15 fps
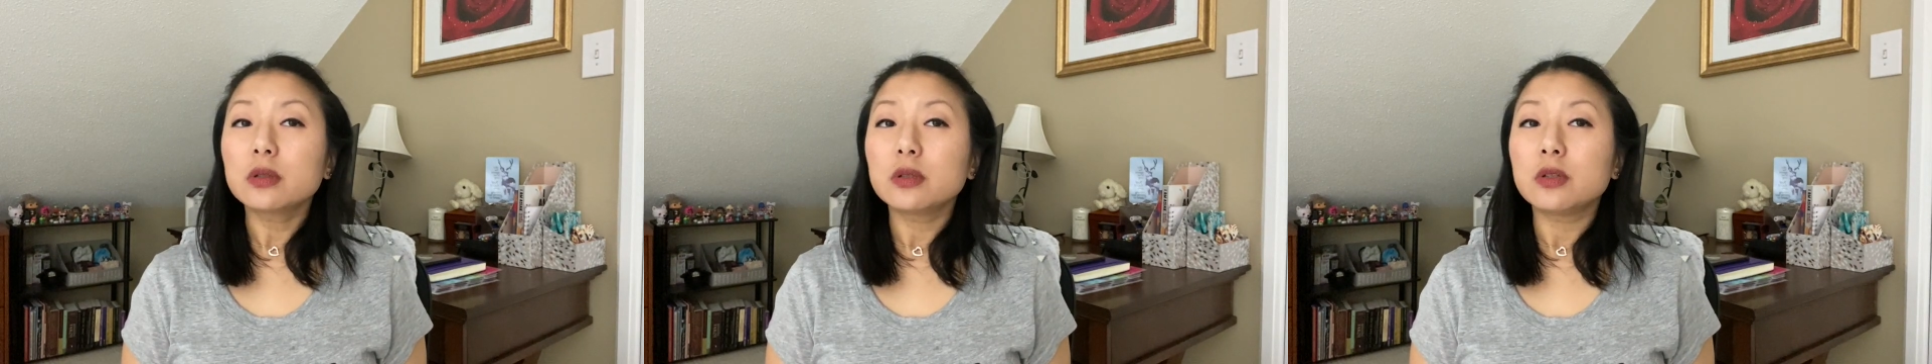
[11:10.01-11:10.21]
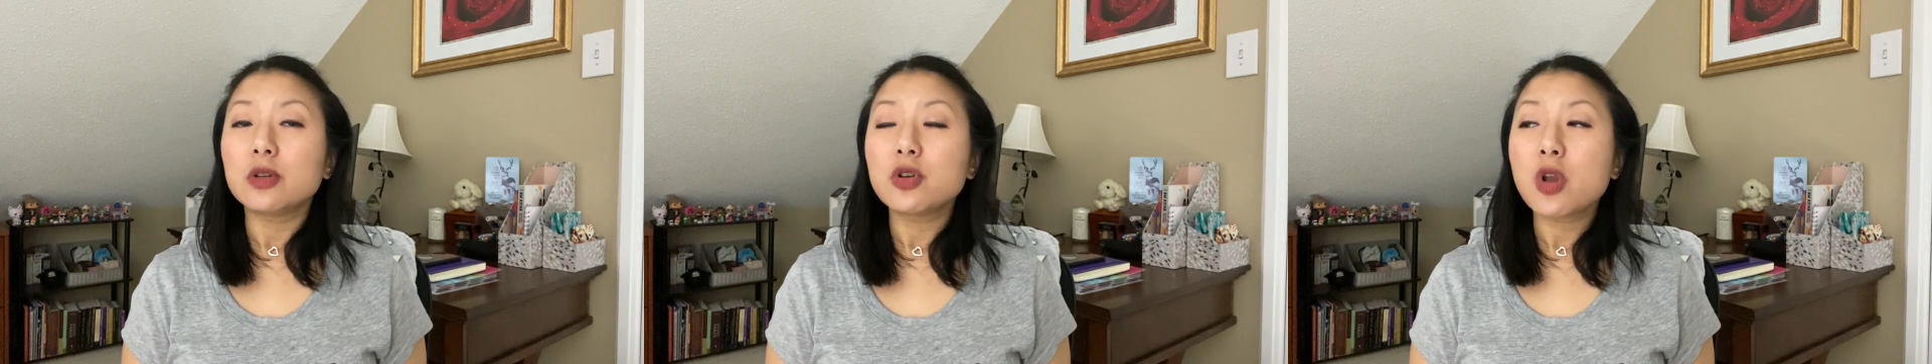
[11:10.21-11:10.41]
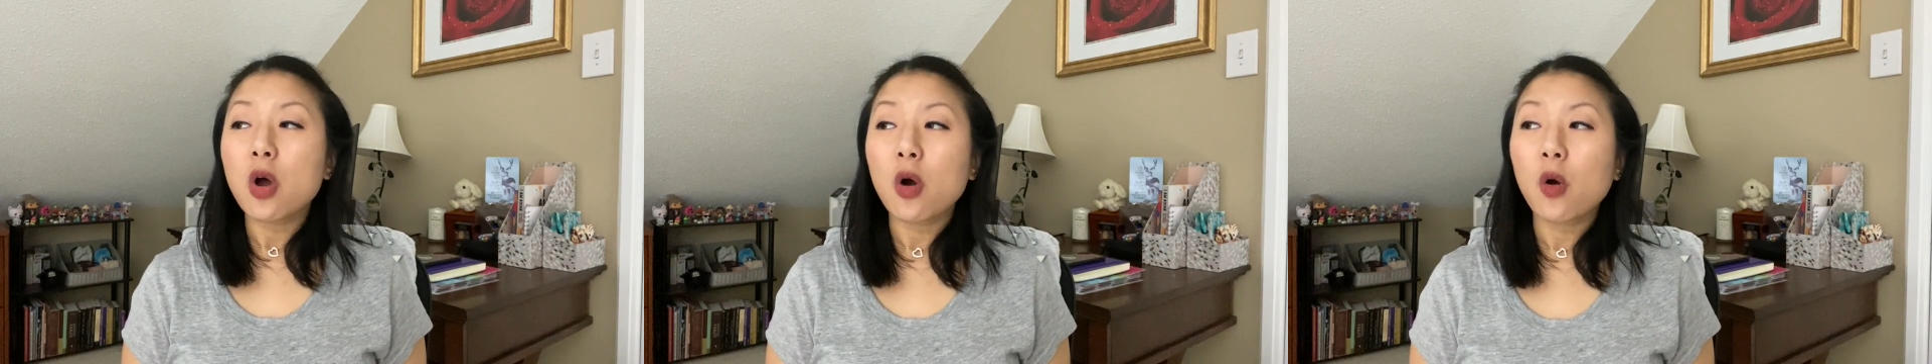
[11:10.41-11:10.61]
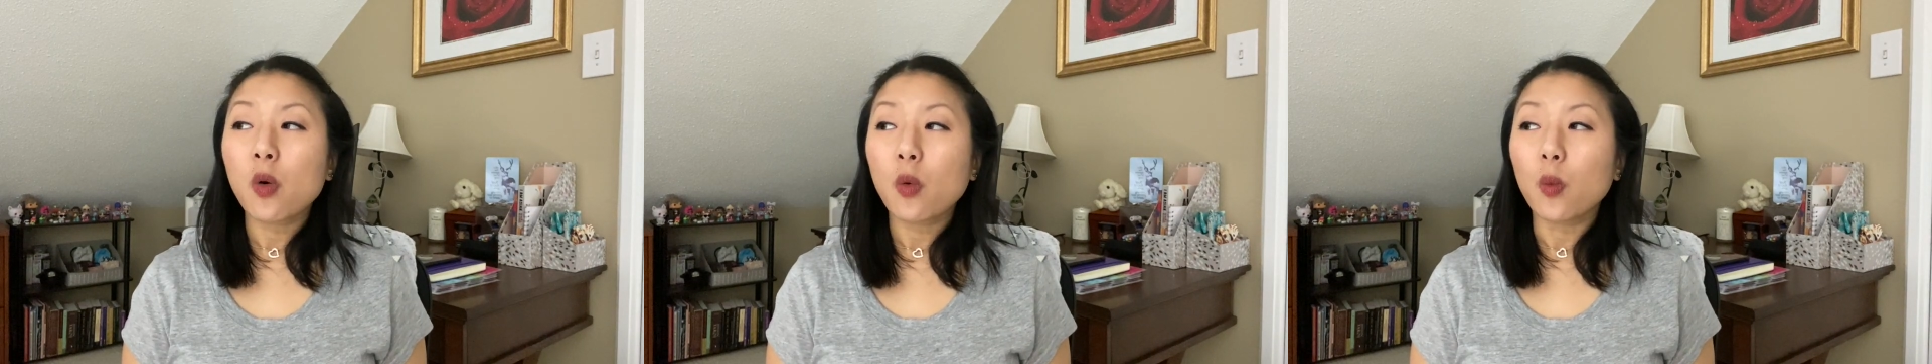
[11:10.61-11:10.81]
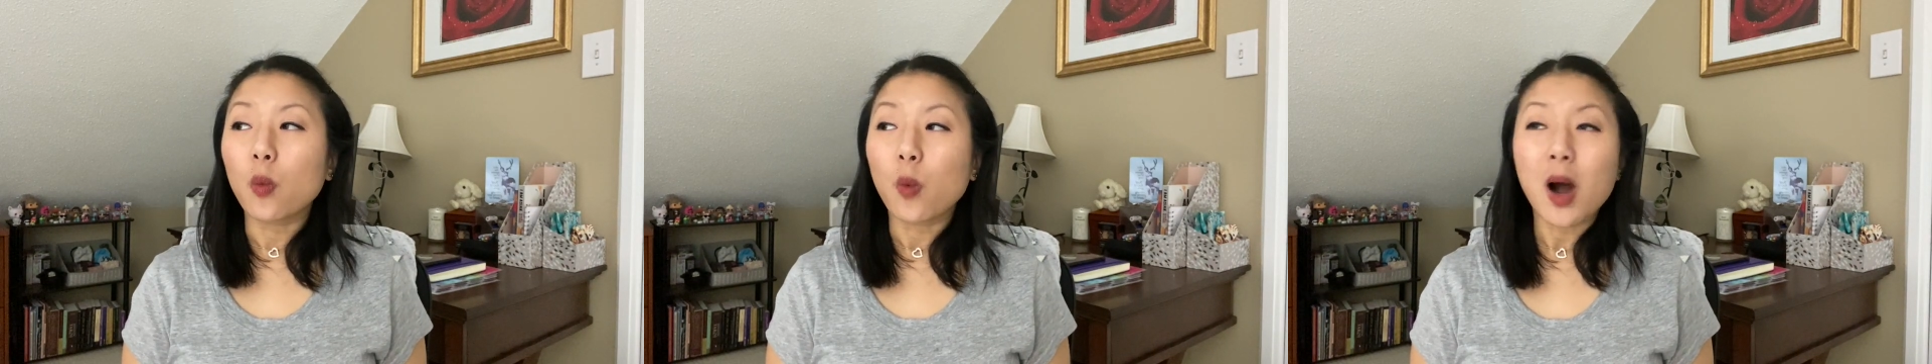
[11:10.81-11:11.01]
know
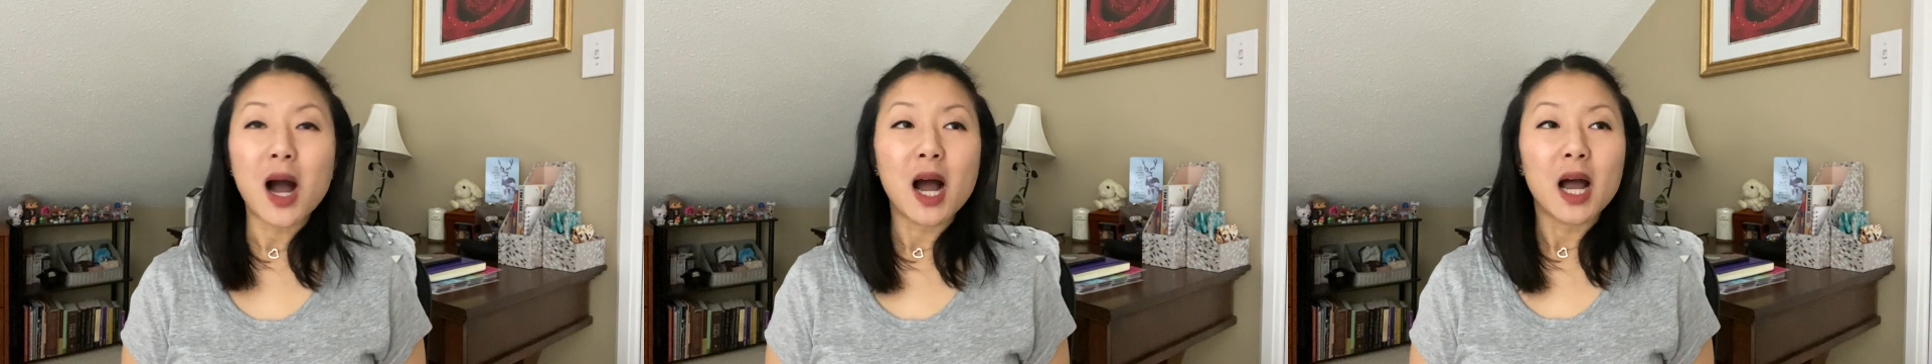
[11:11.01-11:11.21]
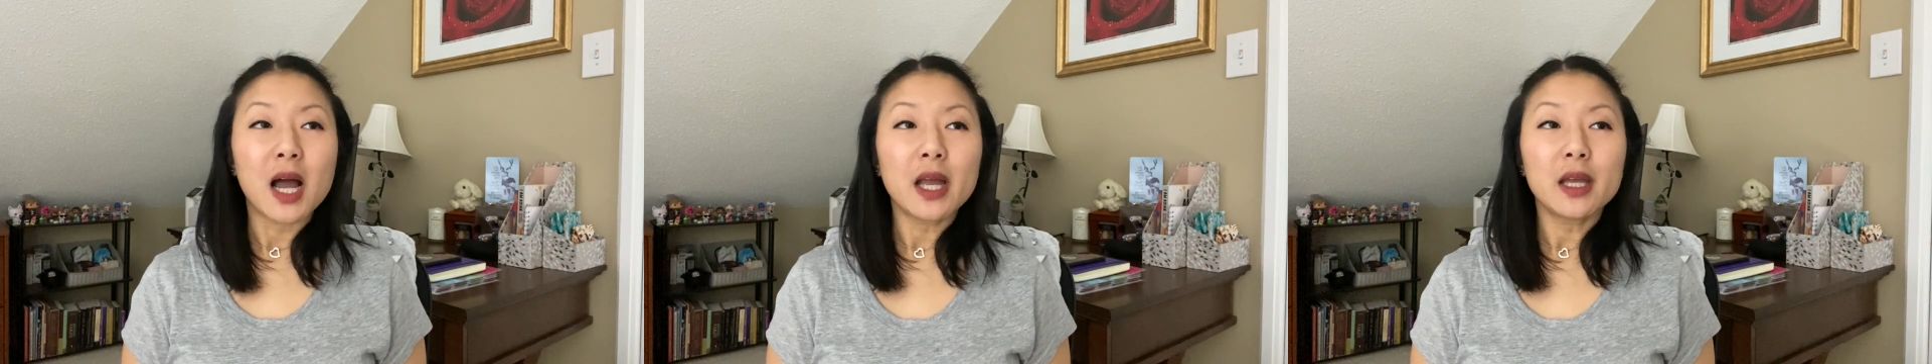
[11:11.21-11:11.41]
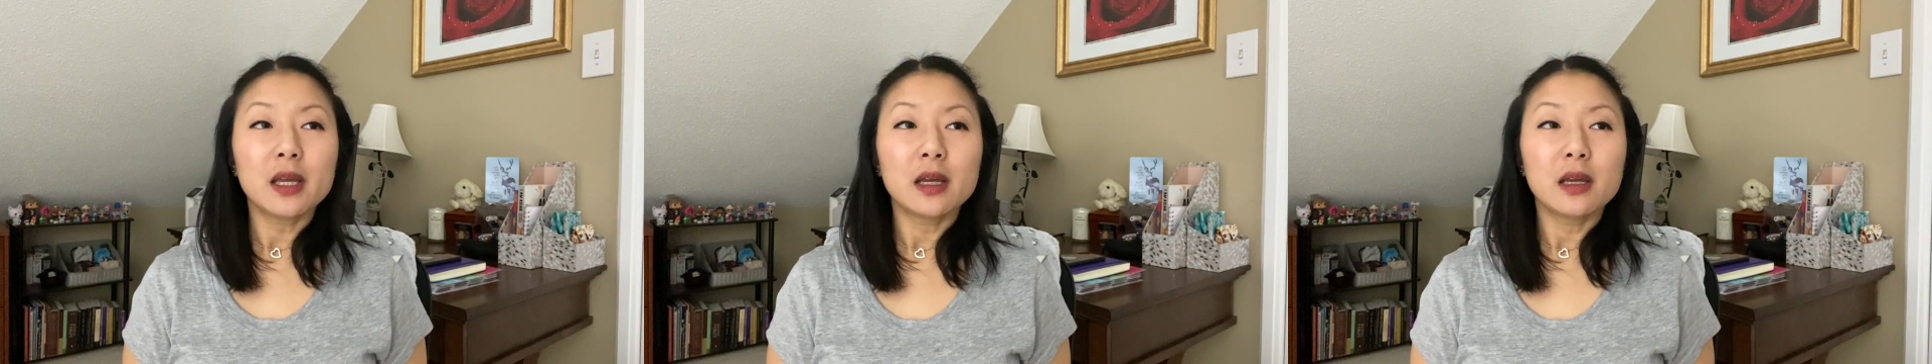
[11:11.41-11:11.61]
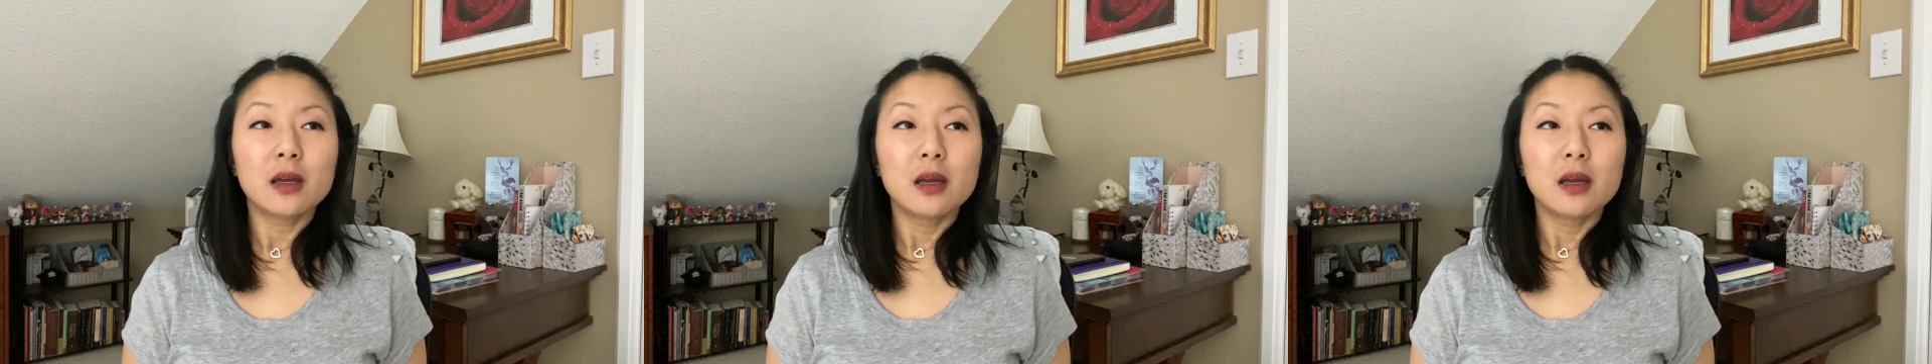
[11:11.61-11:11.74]
why